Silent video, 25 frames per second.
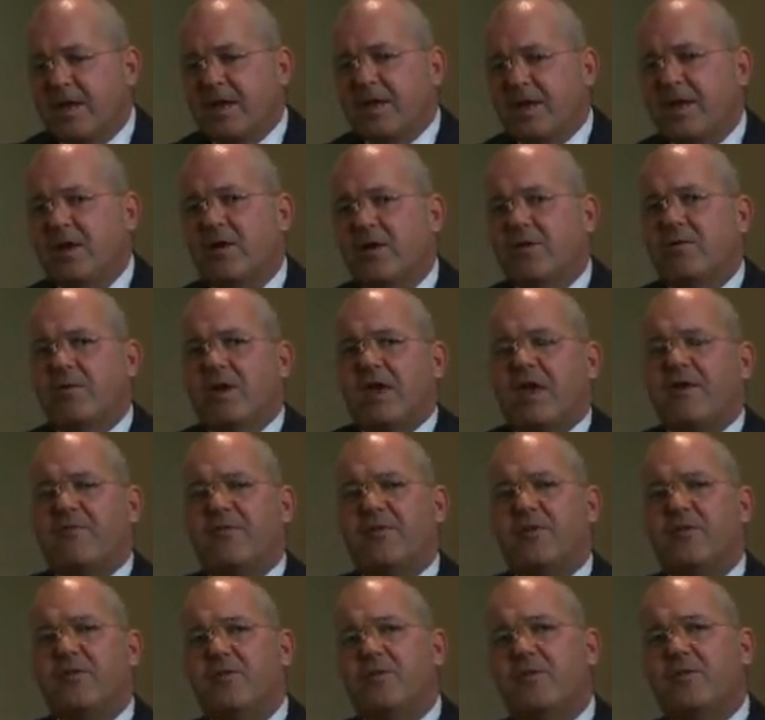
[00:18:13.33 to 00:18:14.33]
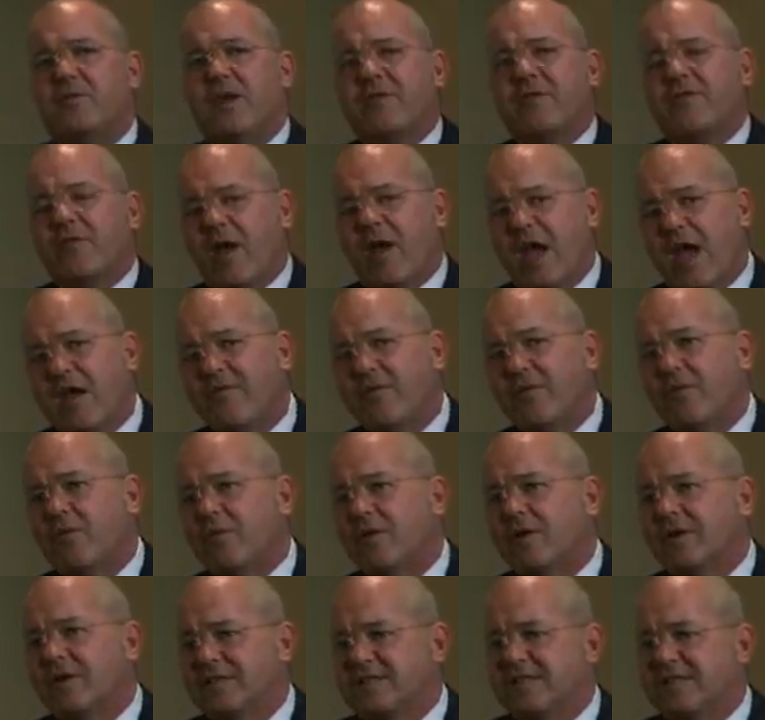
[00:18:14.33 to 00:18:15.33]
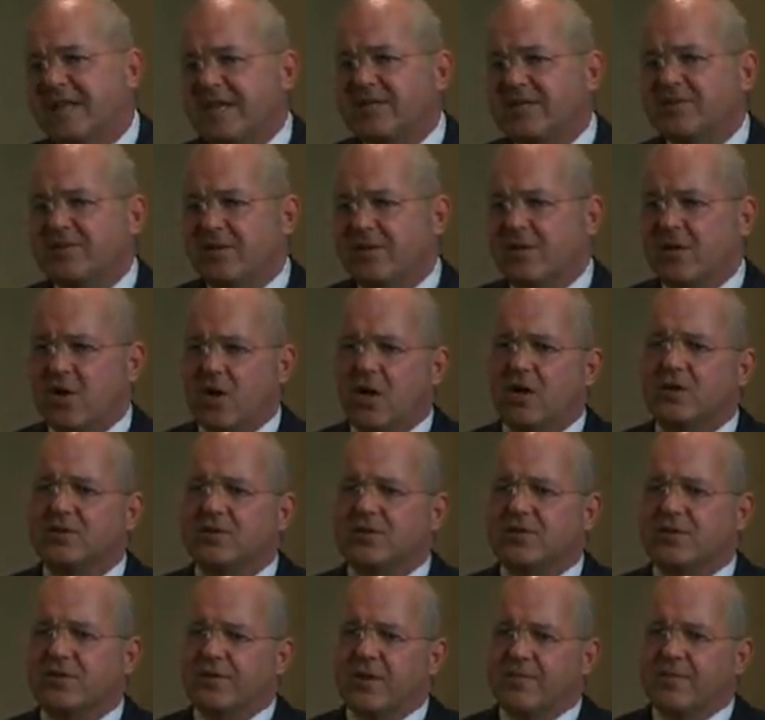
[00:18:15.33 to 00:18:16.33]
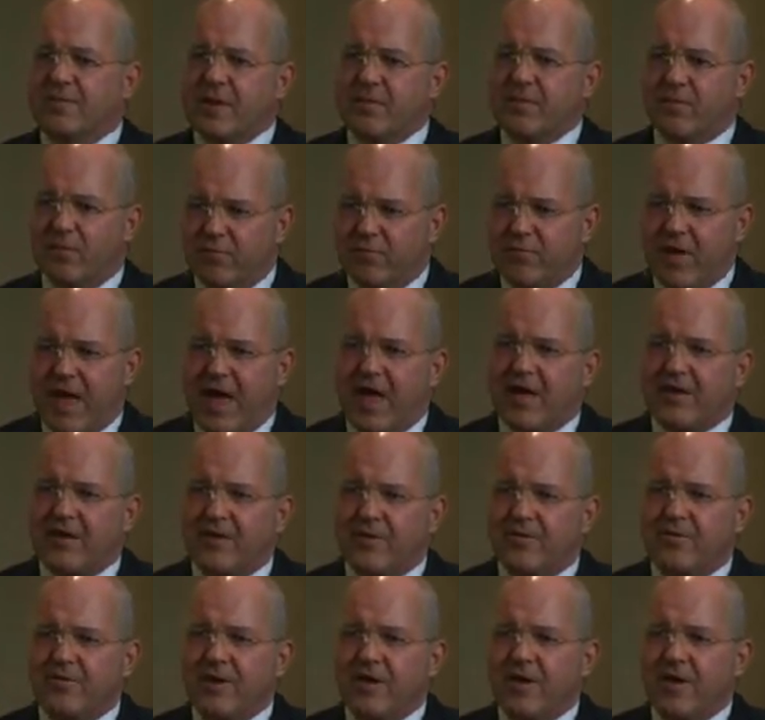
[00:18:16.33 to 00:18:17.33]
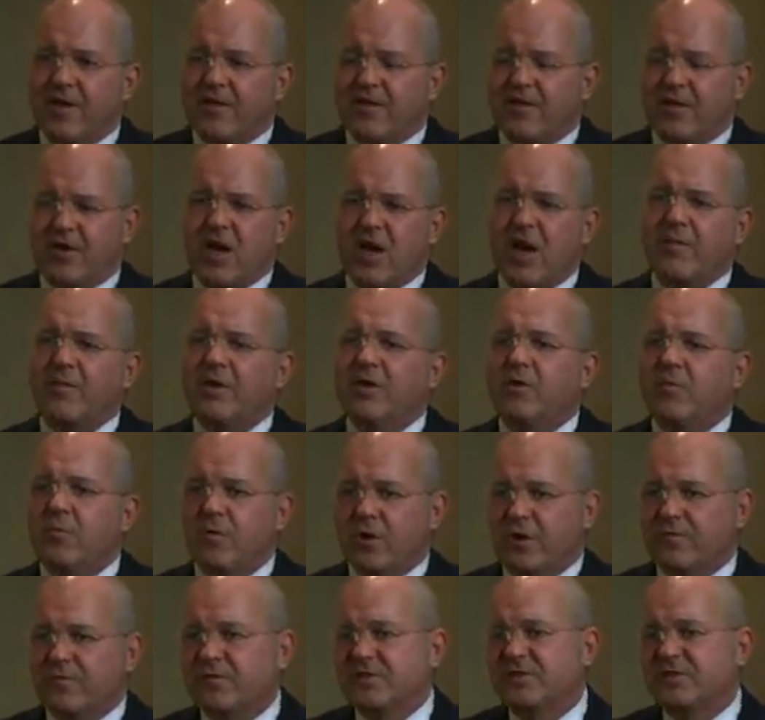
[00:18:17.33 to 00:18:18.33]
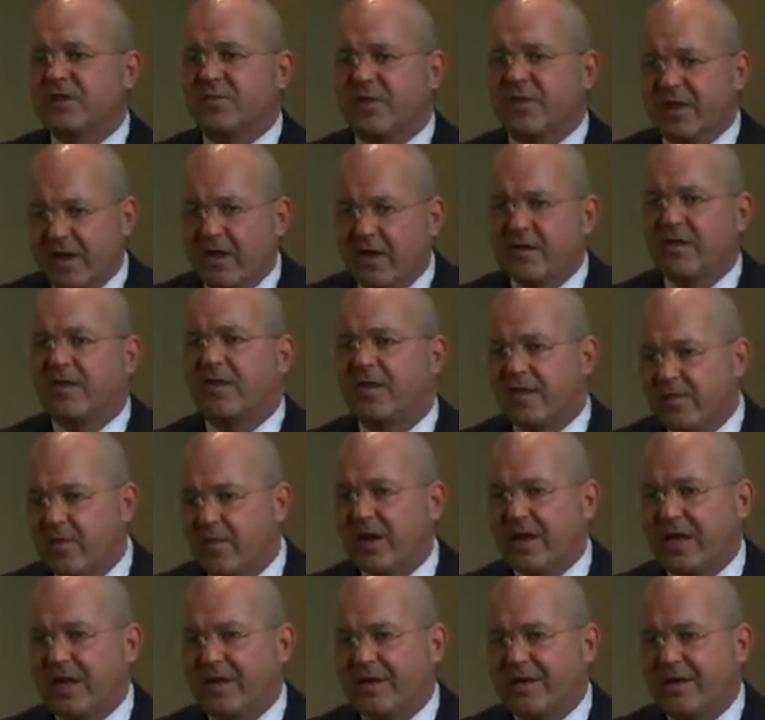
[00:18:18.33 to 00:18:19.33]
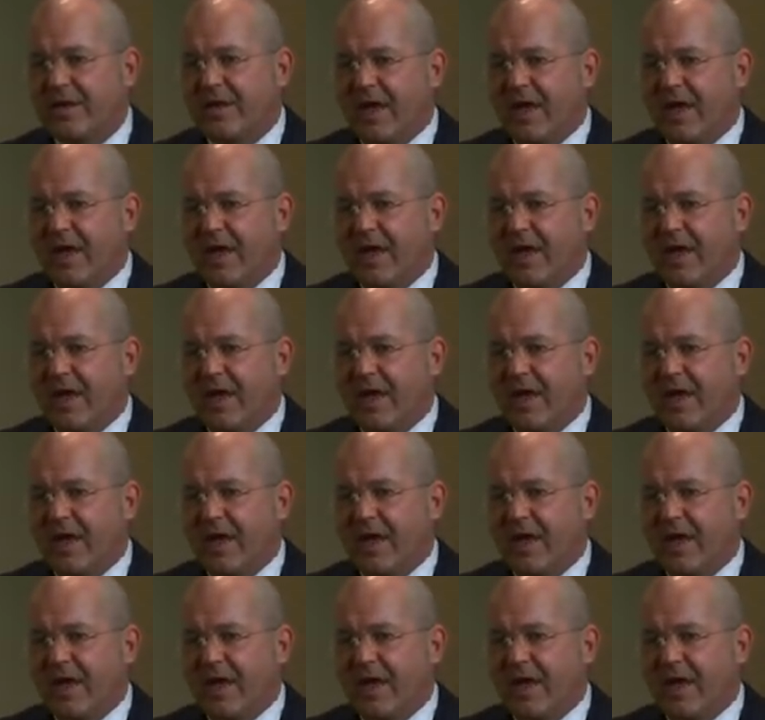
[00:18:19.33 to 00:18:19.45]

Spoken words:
If you have an organizational culture that people value, they're coming to work for something other than the money.